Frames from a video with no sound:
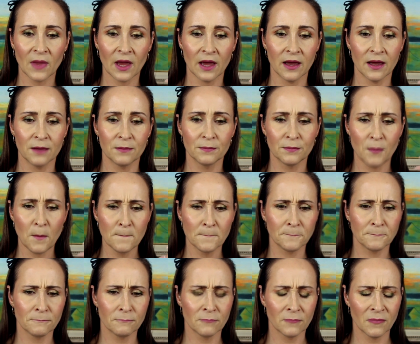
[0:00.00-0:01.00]

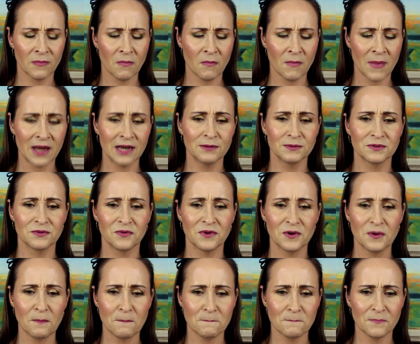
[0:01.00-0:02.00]
My lips
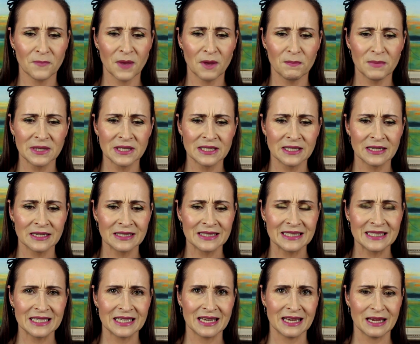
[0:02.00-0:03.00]
feel a bit
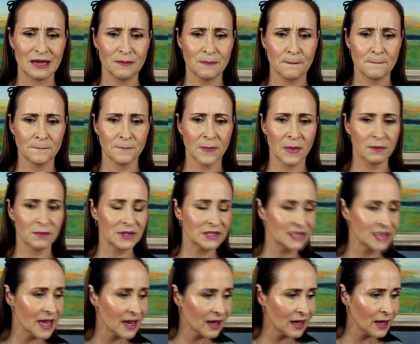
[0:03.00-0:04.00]
sticky, a bit
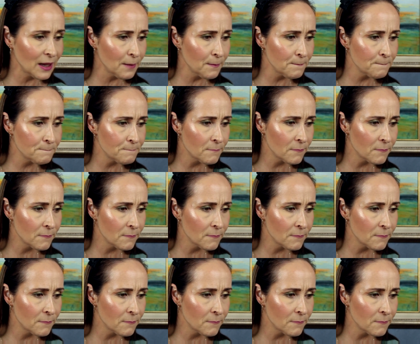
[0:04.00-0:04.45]
tacky.